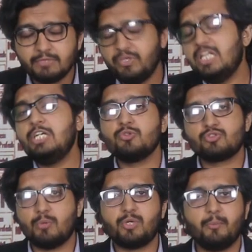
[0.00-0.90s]
we need to
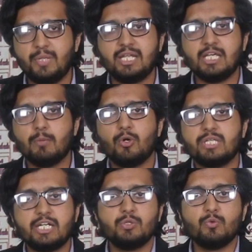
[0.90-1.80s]
stop complaining
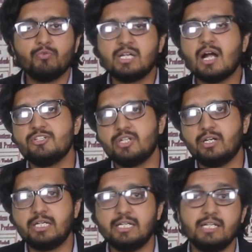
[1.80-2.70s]
about that you know we can't
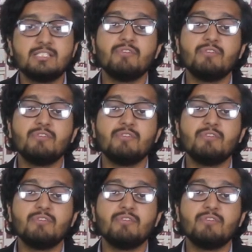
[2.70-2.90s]
generate leads